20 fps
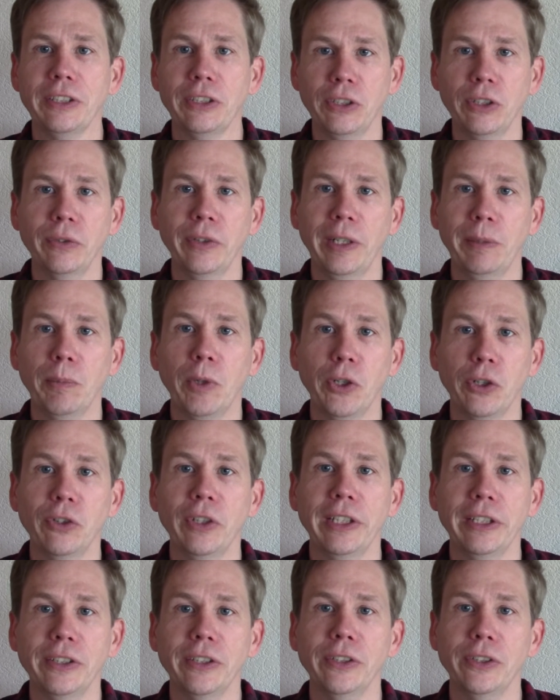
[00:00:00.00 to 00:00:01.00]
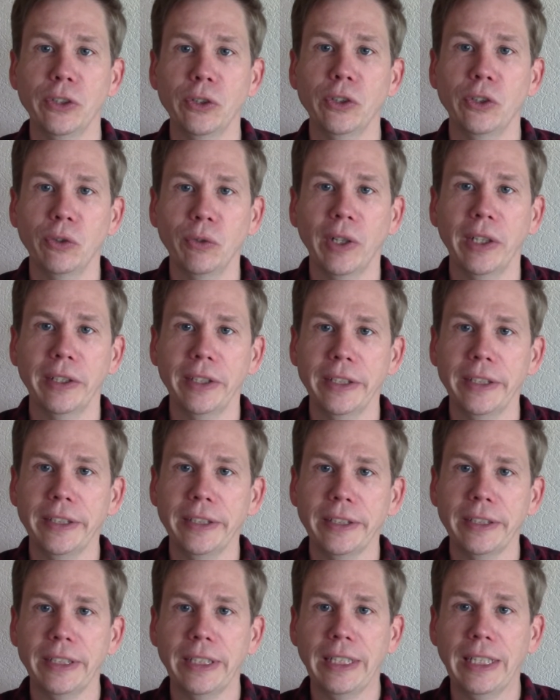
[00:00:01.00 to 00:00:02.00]
survey moderator to run
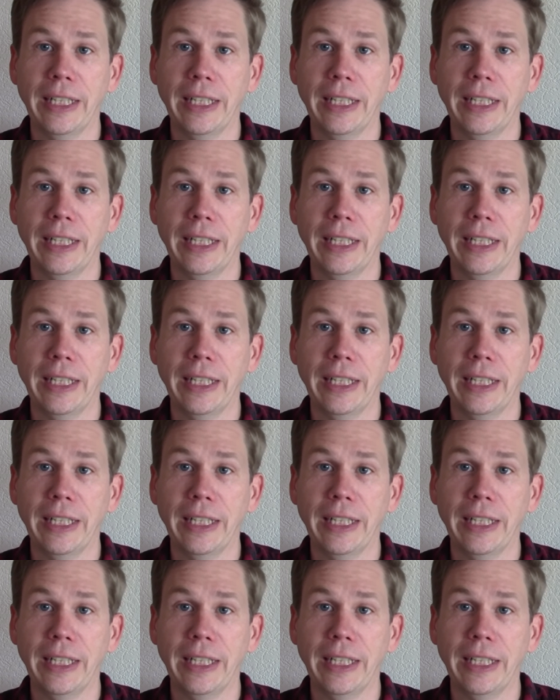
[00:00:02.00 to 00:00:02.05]
these.